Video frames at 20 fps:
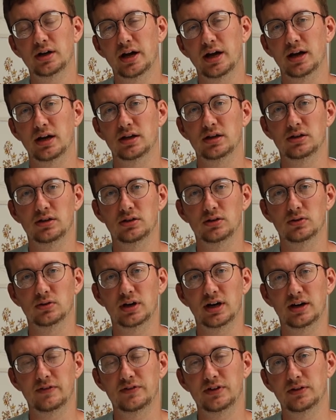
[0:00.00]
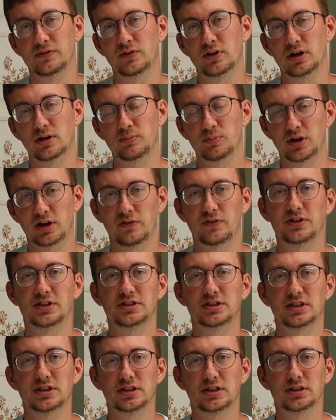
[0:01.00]
and you have different
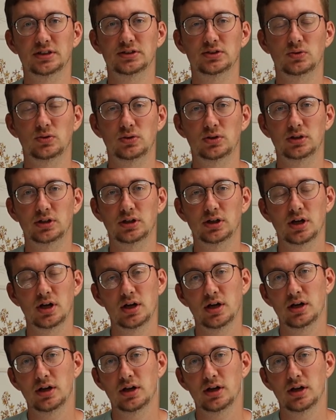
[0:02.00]
preferences or